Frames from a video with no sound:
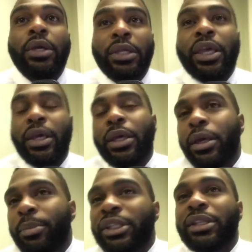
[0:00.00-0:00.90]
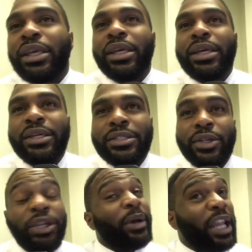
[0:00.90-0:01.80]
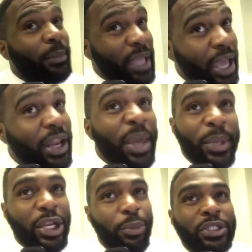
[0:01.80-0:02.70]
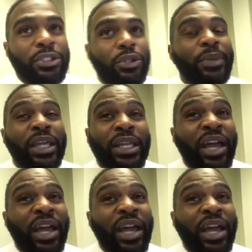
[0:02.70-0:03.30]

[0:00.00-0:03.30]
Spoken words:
Yeah. But the thing is, though, he might not be having that many no more too, man.